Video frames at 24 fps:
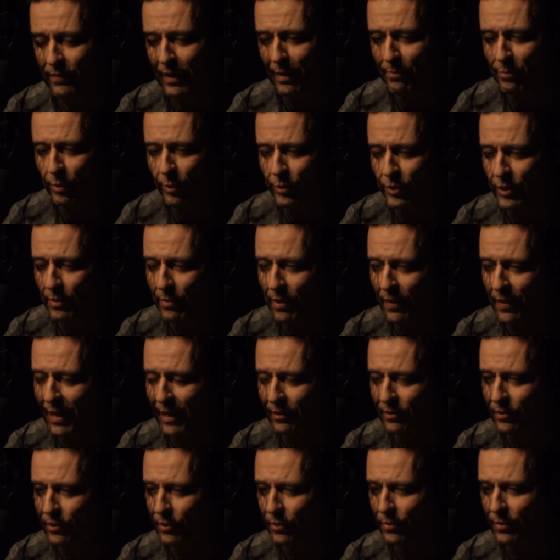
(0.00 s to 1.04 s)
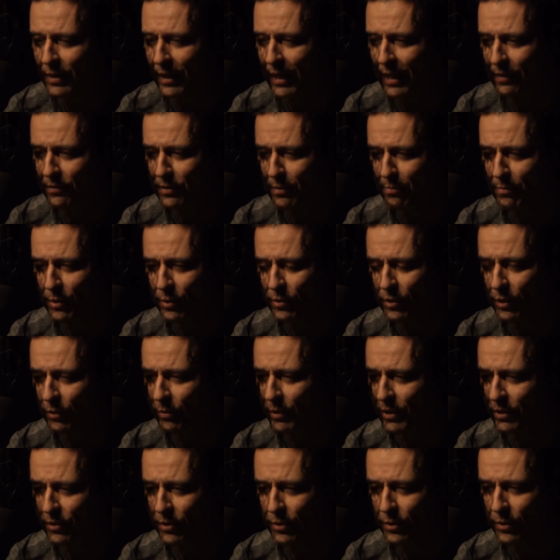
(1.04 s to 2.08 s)
approached him on that tune. I had some music
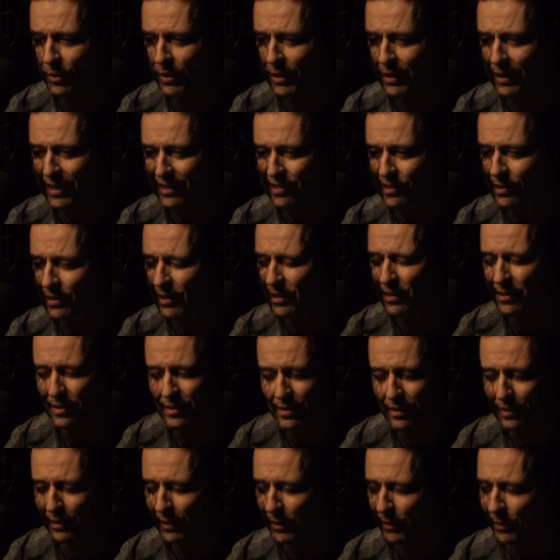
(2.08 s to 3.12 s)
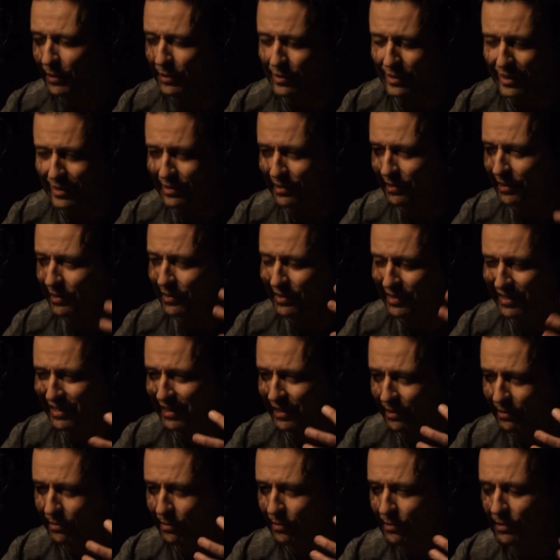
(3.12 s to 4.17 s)
written to it, and I just need the lyrics, his his
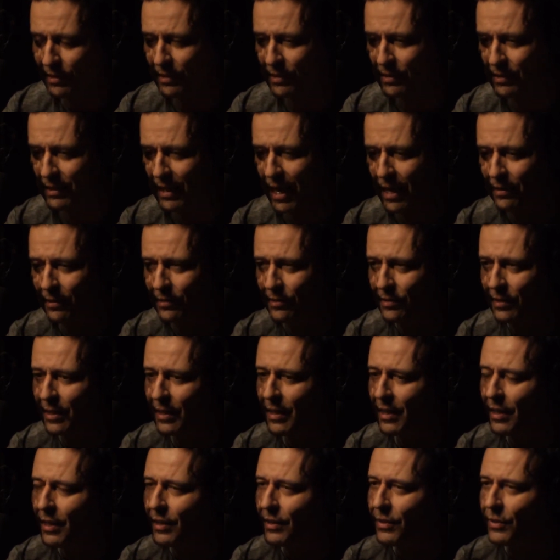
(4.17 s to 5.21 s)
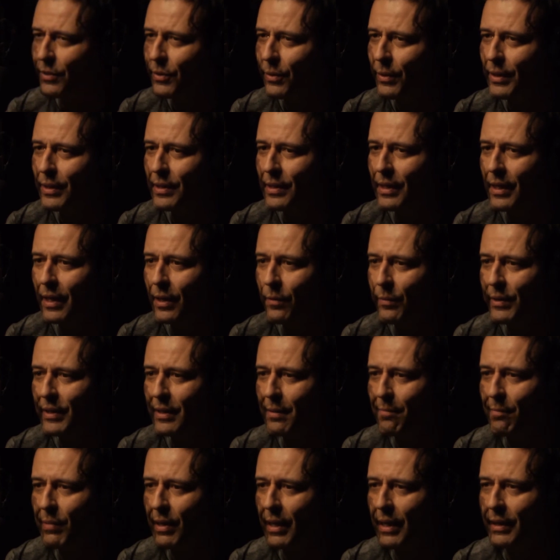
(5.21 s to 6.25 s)
skills, and his talents, you know. And uh, we
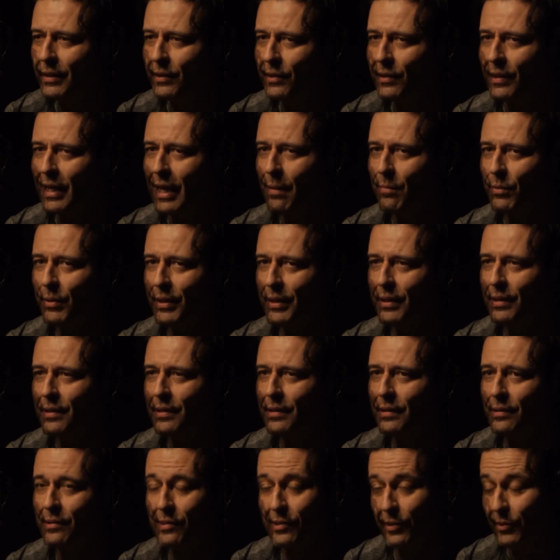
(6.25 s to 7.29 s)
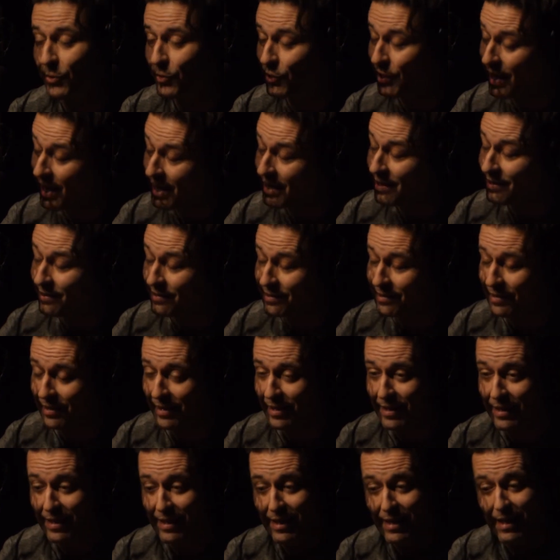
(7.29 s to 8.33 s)
combined, collaborated, and synergized,
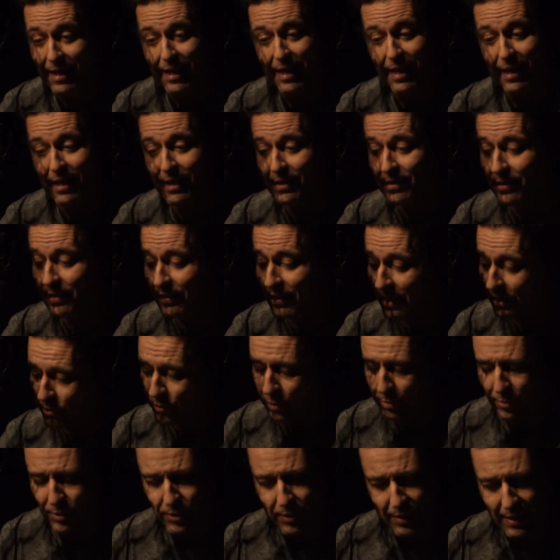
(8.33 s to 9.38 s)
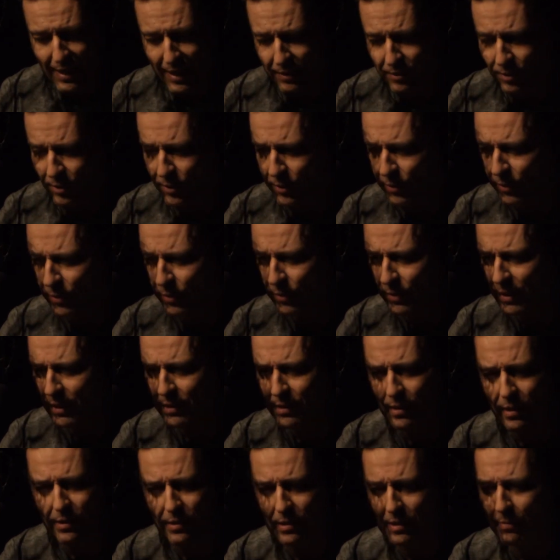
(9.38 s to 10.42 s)
and uh, yes, we'll be doing that tune
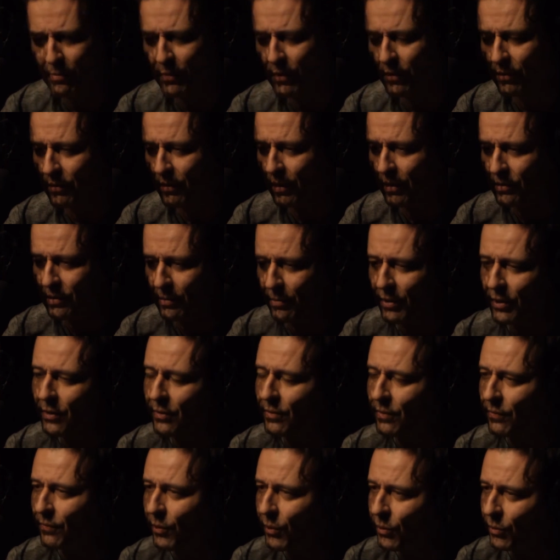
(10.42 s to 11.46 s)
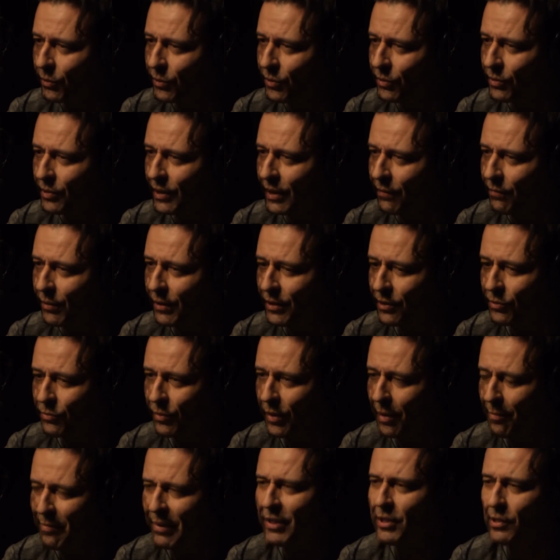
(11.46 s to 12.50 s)
and, and some other uh, some other of the vocal tunes that I've written as
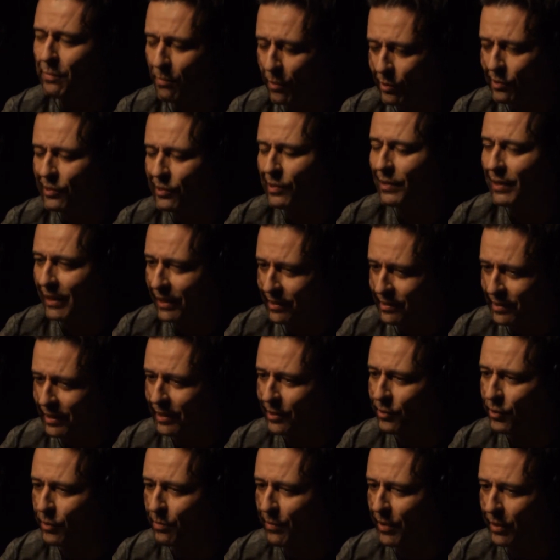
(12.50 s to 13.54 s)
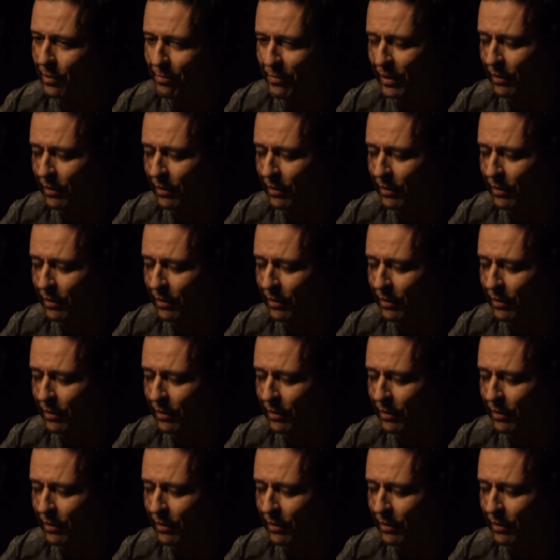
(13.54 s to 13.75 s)
well. But it's mostly, like you said, instrumental. But